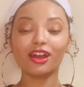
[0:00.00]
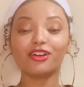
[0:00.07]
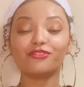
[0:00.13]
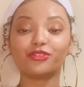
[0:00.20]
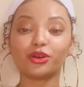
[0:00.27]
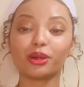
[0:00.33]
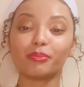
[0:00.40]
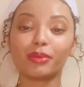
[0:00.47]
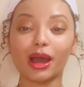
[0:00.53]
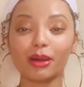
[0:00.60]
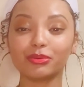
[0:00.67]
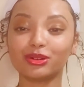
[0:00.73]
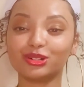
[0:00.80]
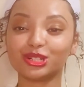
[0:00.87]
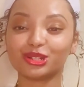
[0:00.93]
For Pop
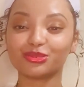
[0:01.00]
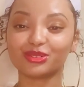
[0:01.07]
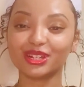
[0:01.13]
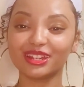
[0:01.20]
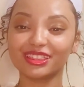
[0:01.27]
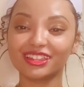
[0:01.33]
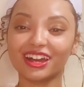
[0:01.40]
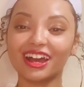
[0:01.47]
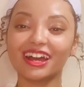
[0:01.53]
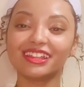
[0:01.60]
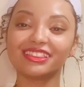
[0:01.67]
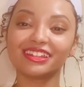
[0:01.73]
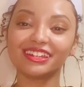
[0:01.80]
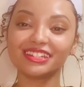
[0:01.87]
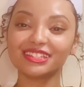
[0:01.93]
Culture Readathon,
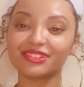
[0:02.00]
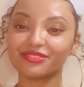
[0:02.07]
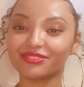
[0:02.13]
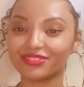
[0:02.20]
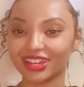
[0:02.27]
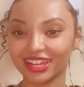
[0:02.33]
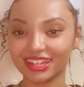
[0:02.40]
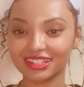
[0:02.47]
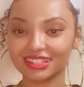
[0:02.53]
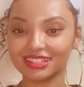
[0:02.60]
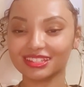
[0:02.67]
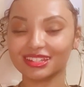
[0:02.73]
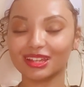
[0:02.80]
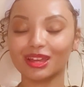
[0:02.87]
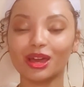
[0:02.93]
this
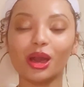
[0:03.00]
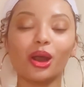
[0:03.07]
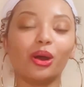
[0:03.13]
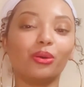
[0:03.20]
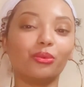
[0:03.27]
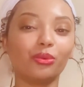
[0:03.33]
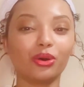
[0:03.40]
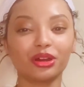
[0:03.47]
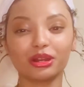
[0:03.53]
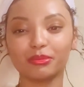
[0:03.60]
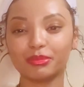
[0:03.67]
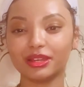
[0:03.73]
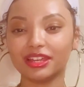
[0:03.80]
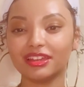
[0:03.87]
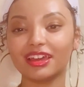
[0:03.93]
fits
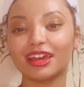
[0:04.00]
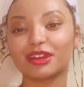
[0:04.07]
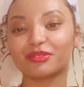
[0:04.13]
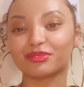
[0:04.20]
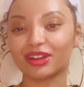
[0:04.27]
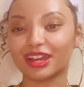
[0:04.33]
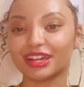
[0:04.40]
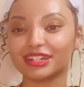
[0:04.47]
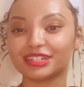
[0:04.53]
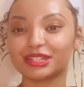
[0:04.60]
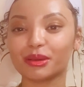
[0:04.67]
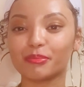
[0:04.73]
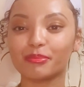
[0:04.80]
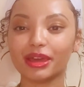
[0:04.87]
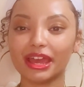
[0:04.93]
Wannabe, an arranged
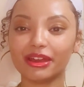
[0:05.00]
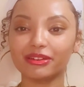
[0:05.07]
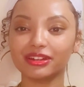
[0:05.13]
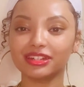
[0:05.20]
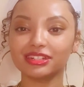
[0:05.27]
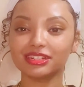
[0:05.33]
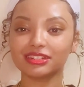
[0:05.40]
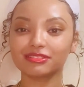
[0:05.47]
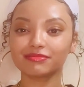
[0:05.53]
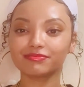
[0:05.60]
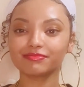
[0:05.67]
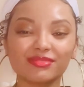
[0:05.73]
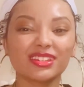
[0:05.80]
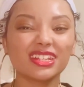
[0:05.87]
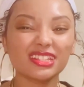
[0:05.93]
marriage.
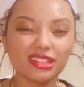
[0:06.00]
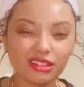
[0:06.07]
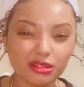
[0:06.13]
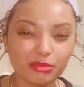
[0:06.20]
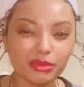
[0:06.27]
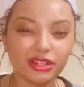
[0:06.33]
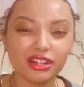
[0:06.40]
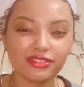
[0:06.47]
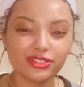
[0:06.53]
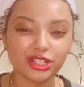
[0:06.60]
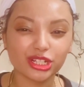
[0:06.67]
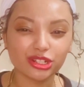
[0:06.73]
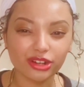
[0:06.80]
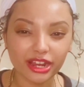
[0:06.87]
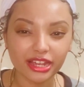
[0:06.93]
It's a little bit of a
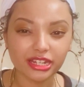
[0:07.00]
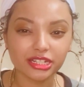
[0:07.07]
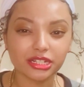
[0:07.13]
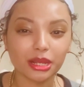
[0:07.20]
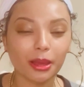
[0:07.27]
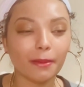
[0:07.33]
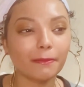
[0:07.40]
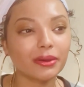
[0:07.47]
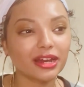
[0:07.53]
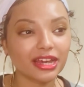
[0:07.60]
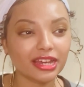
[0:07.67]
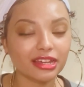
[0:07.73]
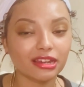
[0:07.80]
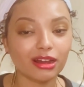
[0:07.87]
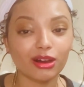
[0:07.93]
stretch,
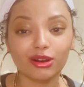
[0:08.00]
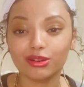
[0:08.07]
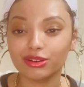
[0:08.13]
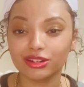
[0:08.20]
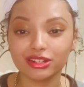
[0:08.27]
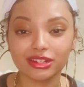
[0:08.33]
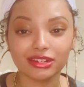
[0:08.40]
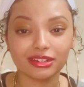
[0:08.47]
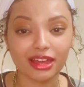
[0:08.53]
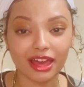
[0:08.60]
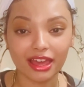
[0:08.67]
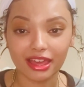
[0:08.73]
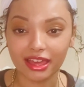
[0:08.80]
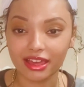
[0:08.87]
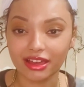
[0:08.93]
but Olga did not
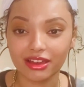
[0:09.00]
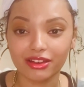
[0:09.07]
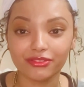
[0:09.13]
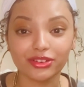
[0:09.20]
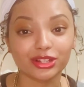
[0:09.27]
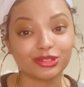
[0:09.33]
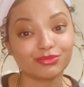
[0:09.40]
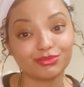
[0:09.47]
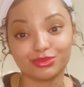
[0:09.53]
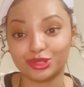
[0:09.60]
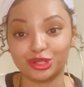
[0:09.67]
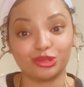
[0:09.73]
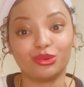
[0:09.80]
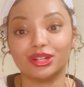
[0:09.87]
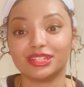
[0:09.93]
have a
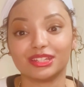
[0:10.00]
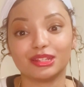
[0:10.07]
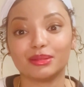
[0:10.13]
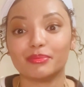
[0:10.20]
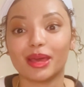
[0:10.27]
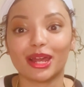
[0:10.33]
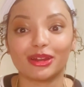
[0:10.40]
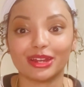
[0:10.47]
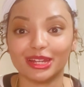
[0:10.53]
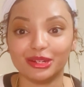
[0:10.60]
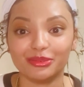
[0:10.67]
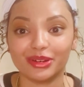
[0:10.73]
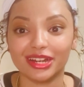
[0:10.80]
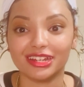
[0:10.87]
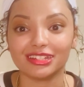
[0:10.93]
choice in the matter
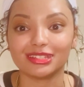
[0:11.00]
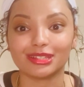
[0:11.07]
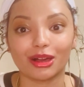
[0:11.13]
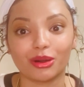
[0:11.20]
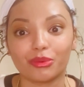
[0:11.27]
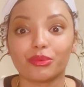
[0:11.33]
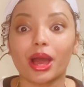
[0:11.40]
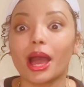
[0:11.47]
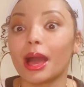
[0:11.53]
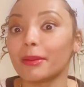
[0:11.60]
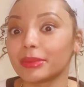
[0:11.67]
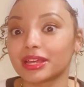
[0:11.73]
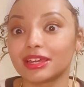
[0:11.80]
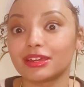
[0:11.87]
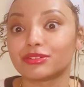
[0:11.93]
anyway, so I'ma
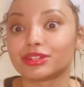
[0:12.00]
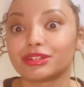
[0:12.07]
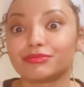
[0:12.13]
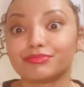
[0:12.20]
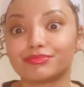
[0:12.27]
count it.